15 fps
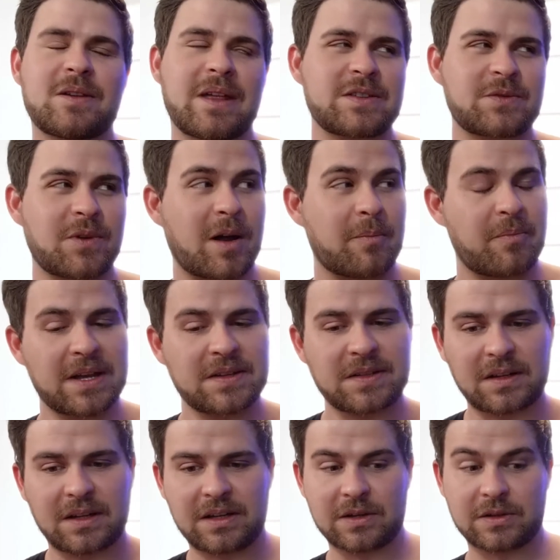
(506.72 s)
So that's right.
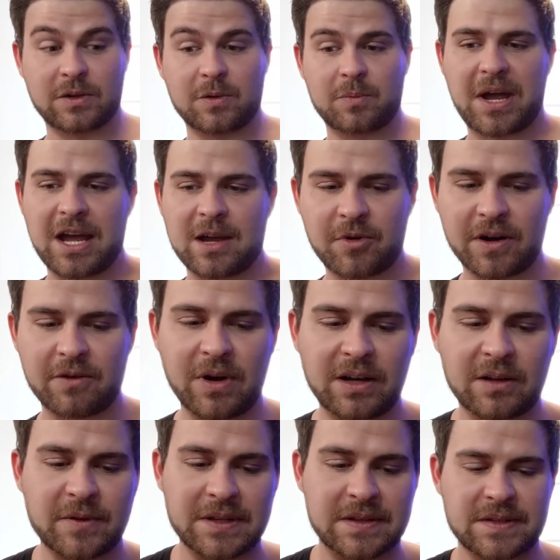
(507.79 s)
Basically, you do pay by
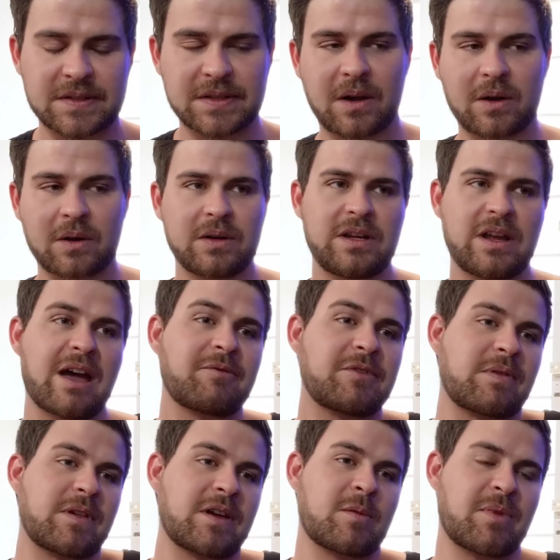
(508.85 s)
relevance. So you have to
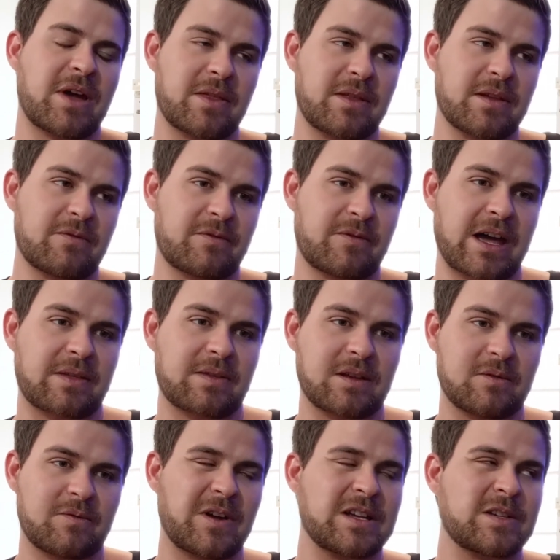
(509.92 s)
think about the fact
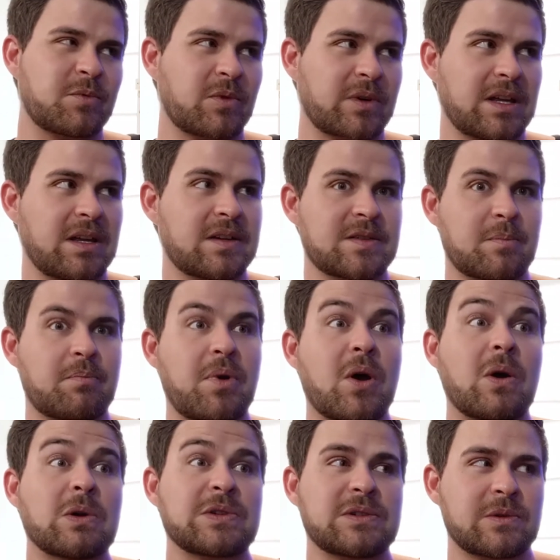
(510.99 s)
that Facebook is a
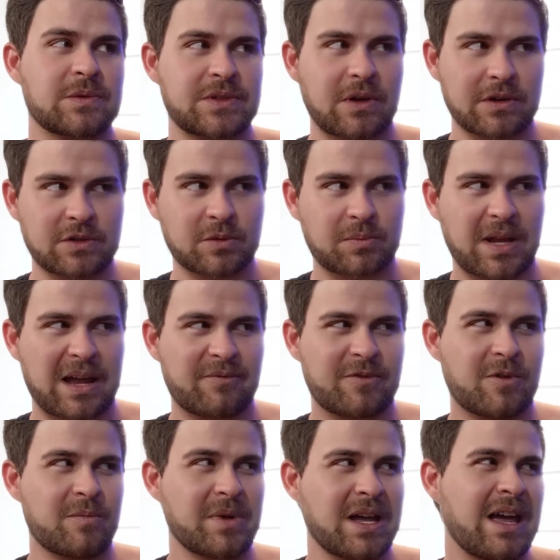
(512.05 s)
personal social
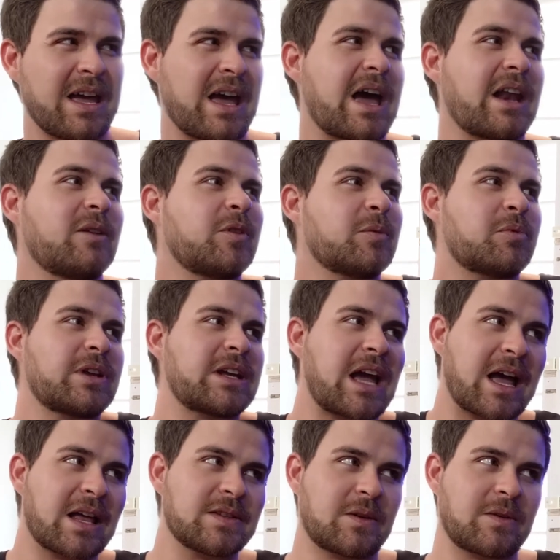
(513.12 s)
platform, and if you're putting
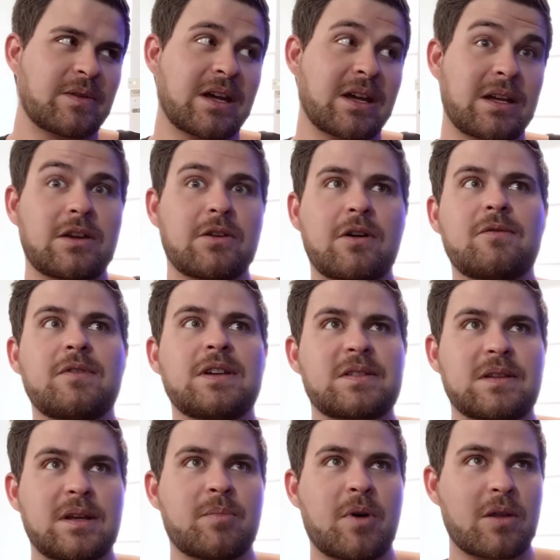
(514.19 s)
ads on there, you're
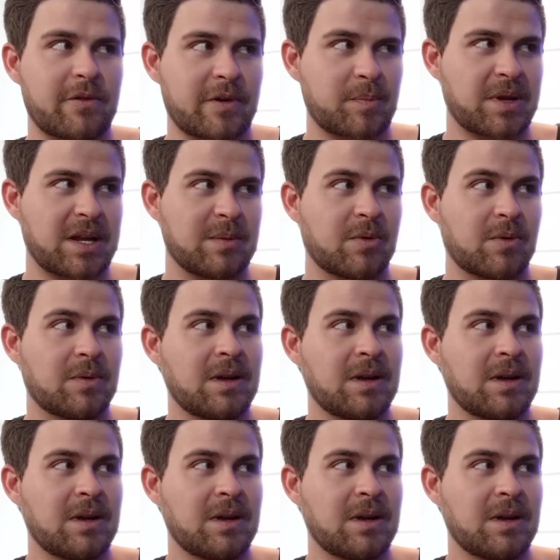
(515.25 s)
obviously bothering people.